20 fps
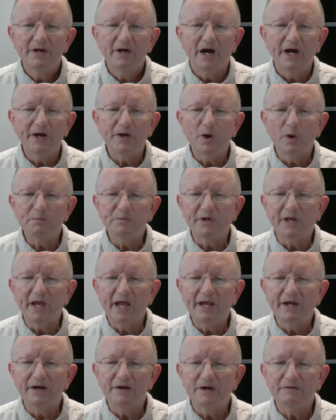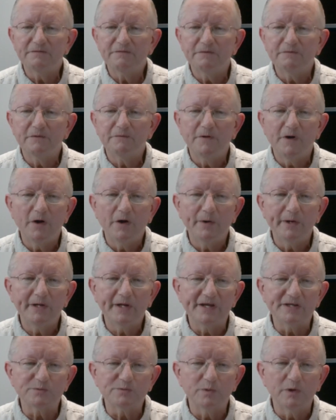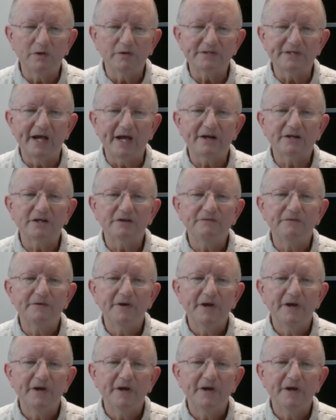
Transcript: I hope to gain enough of a following as well as active